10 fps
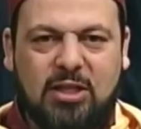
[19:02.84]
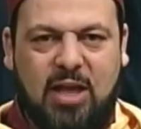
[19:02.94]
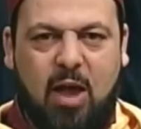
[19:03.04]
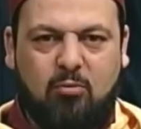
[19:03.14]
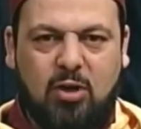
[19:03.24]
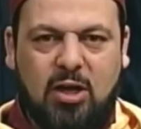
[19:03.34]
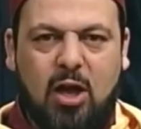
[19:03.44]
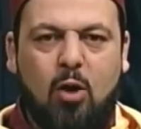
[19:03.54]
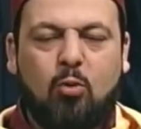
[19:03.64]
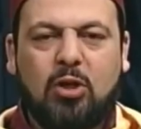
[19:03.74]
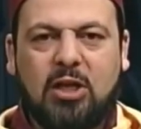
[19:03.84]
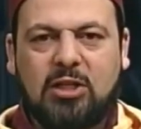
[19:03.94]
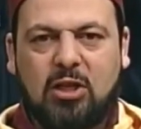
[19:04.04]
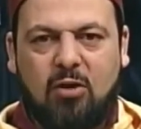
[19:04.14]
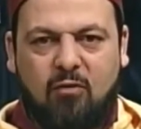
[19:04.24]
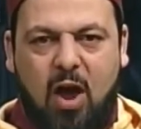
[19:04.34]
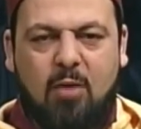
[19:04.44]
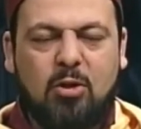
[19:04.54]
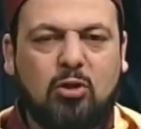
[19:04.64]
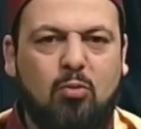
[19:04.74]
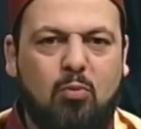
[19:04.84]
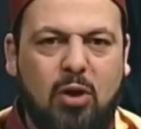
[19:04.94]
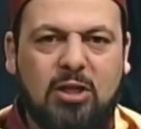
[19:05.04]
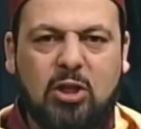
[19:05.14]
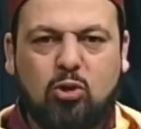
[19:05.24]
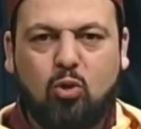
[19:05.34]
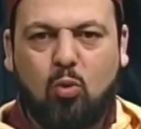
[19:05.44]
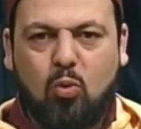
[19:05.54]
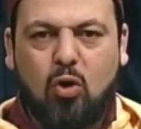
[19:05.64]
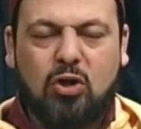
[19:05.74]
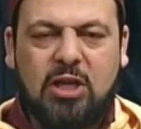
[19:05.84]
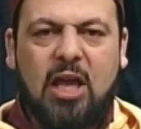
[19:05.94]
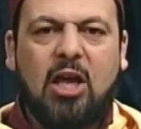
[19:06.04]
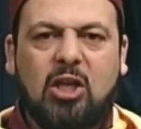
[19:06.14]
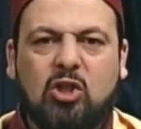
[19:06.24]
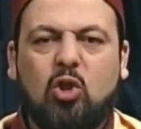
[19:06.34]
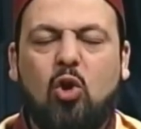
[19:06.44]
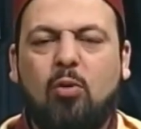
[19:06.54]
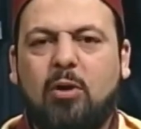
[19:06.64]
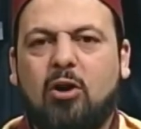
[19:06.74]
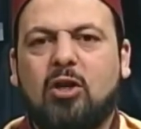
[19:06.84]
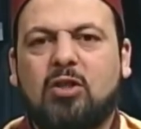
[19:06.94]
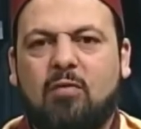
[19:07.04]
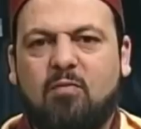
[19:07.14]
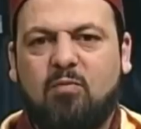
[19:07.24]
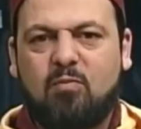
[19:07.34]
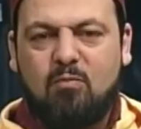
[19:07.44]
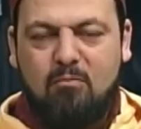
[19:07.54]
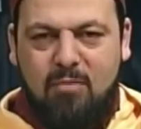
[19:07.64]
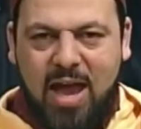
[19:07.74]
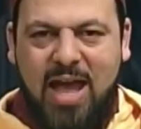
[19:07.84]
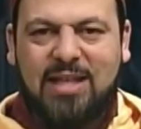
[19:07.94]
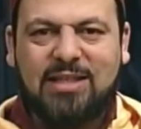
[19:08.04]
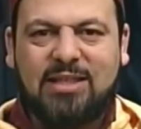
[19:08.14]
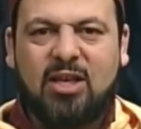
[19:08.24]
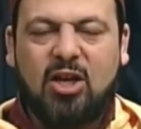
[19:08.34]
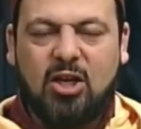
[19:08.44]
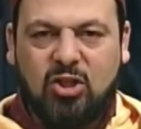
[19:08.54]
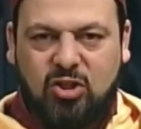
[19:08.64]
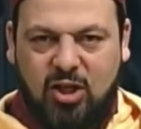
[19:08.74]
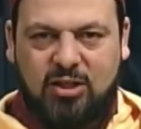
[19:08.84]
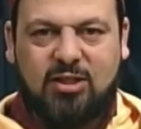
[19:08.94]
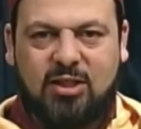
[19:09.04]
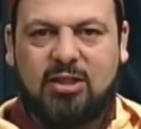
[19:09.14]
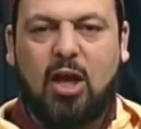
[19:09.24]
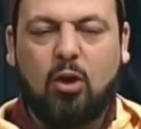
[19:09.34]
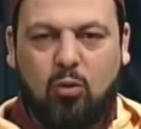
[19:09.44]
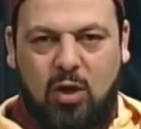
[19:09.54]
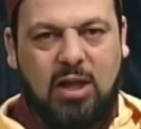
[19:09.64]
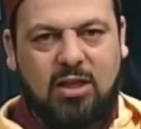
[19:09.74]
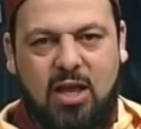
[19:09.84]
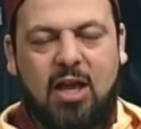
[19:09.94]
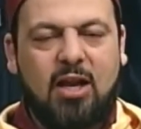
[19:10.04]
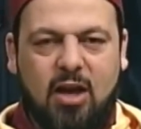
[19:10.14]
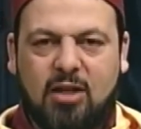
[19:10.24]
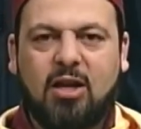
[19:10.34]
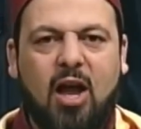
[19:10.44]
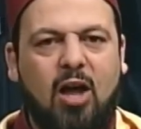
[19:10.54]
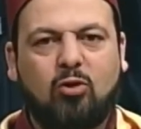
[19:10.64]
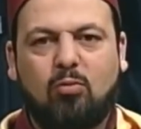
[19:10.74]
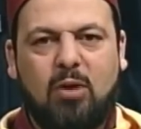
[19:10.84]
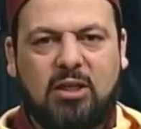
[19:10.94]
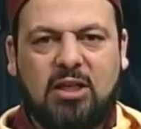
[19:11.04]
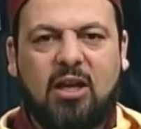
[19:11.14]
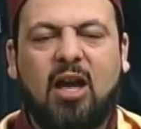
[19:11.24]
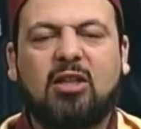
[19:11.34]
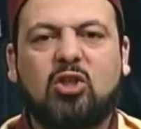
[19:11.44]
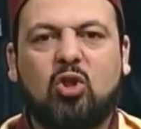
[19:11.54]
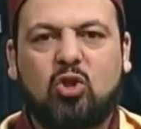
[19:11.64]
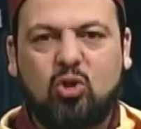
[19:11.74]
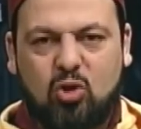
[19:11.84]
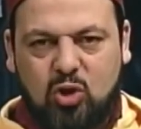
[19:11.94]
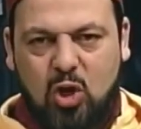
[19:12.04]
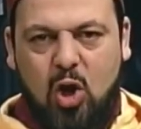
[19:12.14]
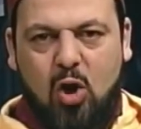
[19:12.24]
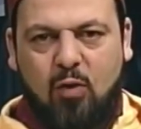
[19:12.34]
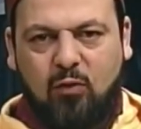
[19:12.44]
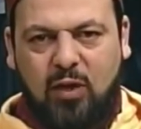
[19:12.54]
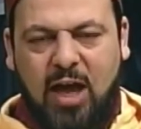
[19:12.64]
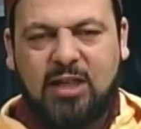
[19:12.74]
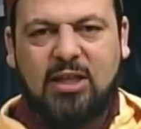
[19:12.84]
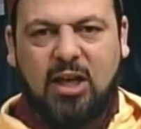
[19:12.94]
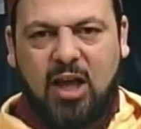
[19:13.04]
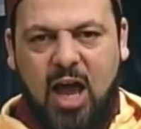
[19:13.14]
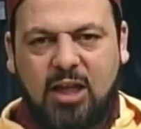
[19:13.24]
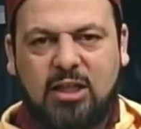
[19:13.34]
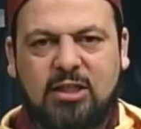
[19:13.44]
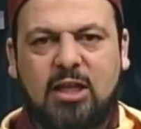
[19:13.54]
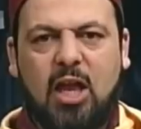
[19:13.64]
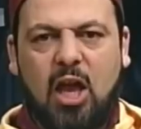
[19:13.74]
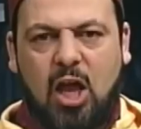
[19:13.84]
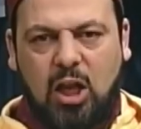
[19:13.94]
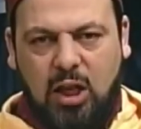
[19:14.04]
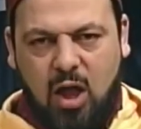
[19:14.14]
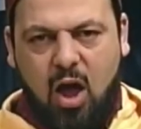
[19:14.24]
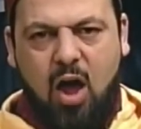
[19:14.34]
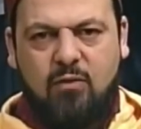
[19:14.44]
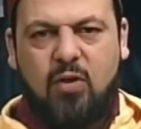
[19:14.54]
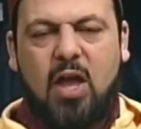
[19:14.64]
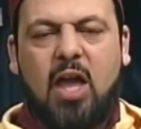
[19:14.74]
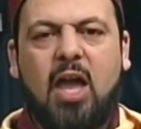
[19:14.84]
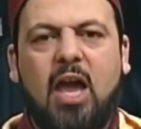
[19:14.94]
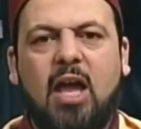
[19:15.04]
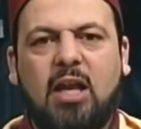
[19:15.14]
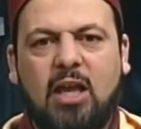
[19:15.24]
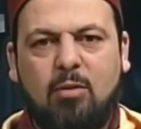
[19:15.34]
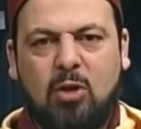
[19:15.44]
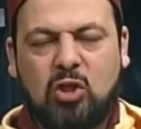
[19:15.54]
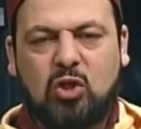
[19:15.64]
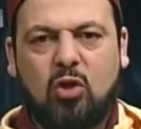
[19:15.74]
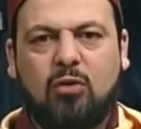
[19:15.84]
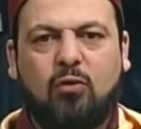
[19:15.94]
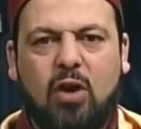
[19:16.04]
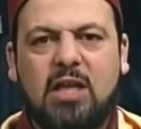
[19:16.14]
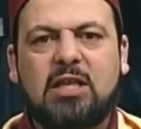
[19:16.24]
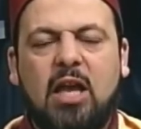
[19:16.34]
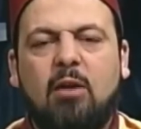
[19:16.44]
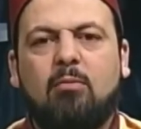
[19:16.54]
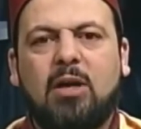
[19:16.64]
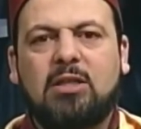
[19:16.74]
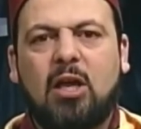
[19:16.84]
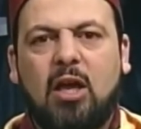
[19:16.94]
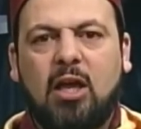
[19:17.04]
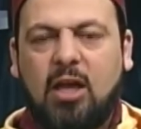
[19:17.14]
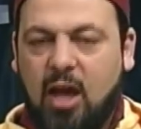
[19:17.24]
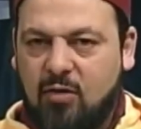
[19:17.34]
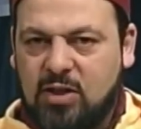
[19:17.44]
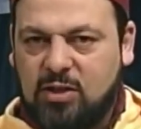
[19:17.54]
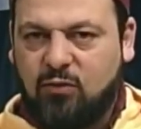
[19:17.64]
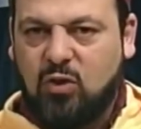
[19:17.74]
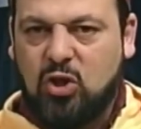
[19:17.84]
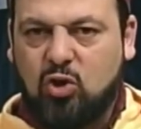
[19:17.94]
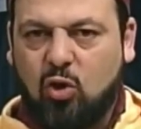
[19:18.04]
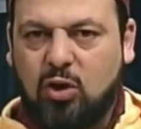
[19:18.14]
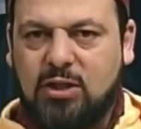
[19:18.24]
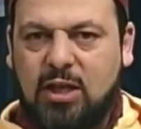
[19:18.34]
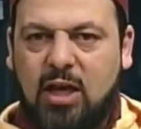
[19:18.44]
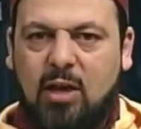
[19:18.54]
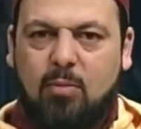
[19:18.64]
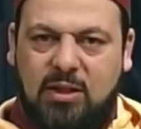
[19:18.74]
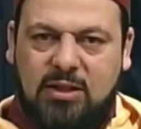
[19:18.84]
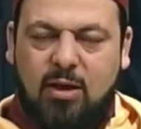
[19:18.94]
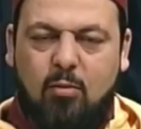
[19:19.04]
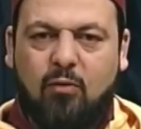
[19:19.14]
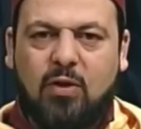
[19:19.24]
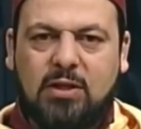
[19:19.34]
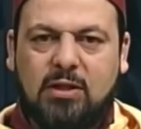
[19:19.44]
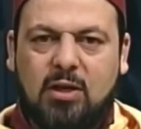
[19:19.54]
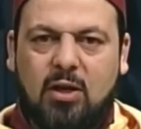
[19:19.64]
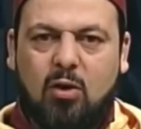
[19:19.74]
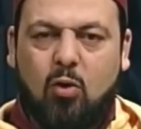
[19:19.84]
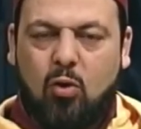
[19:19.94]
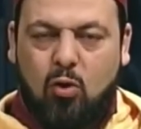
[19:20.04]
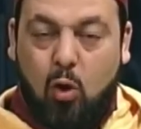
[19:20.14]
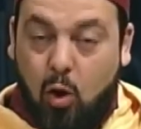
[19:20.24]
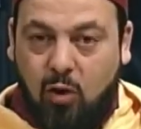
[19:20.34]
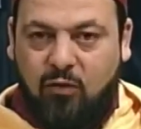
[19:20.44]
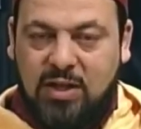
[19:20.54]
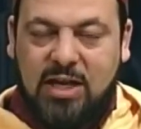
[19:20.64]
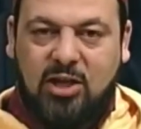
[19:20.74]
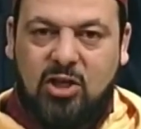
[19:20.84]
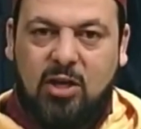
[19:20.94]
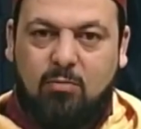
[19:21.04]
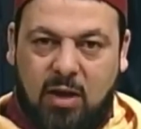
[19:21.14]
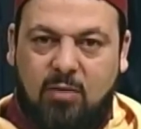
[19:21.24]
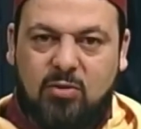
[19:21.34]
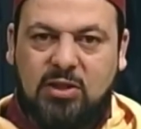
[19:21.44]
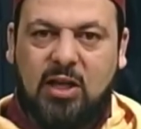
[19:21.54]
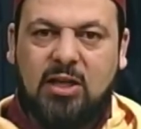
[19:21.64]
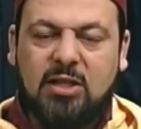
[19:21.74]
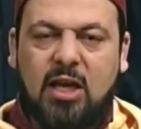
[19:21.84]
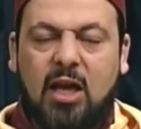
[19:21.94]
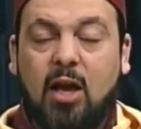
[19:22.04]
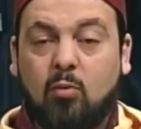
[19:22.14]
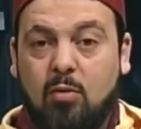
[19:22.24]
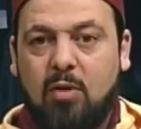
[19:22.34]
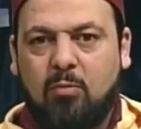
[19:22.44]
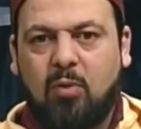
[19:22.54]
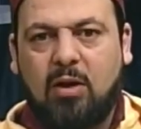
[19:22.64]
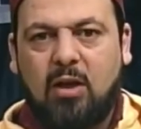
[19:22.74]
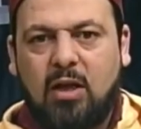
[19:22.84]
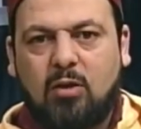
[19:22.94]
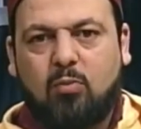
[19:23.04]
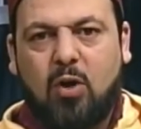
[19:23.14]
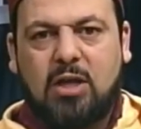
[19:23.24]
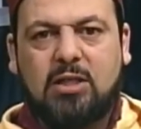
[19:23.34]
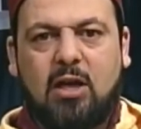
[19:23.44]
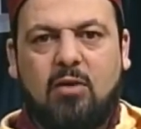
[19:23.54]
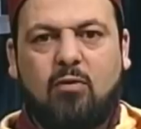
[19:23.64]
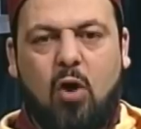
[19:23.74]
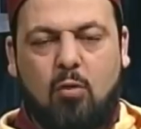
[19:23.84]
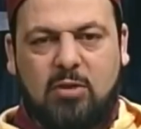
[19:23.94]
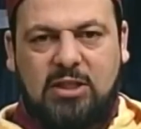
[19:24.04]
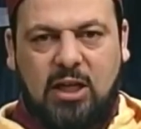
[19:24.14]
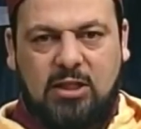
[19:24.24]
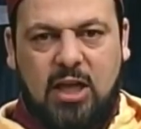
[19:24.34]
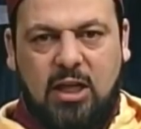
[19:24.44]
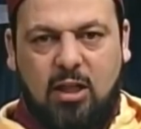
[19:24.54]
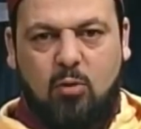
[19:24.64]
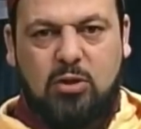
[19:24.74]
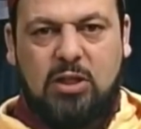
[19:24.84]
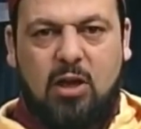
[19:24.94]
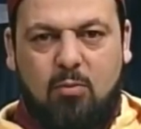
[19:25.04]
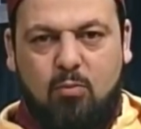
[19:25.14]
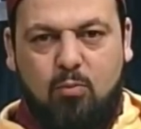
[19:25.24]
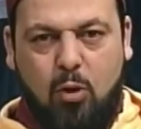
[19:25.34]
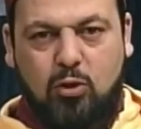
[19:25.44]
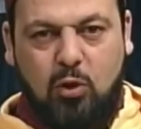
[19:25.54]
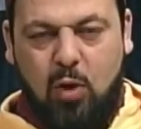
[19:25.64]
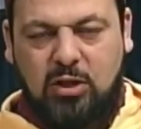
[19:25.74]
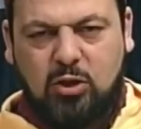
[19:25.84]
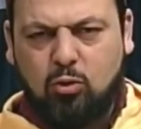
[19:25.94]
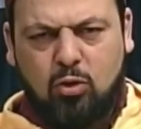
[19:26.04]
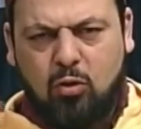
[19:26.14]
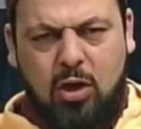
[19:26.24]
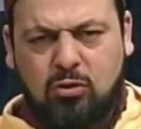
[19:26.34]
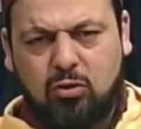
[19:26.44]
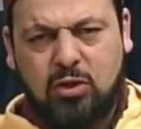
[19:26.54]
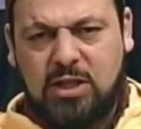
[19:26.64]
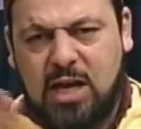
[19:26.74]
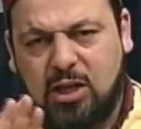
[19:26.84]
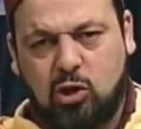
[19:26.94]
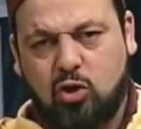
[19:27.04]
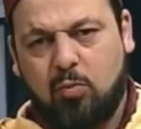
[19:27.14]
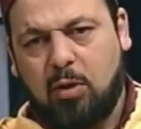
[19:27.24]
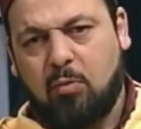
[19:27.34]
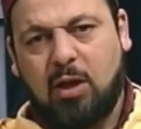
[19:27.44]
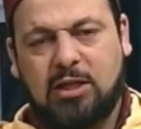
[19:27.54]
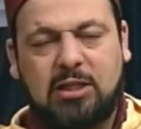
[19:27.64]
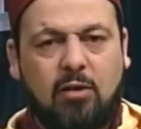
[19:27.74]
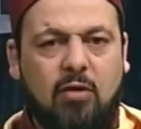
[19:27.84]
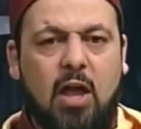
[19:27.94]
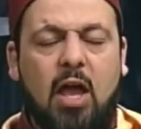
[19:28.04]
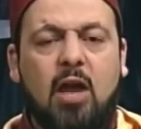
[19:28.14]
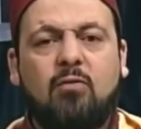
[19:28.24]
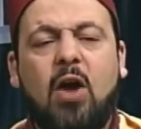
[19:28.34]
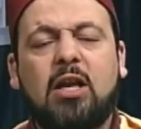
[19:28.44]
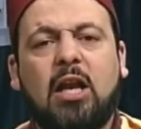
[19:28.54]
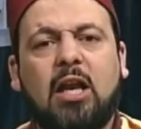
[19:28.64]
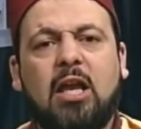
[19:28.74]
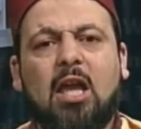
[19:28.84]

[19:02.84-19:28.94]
is happening, whether it's in the environment or politics or wars, it's all because of man's injustice and greed, not God Almighty. God is the source of light and guidance and love, and He means good for us, but He gave us the free choice but some of us or all of us actually make mistakes and we may pay the price for our mistakes. That was about gratitude and gratitude is another topic by itself. And finally,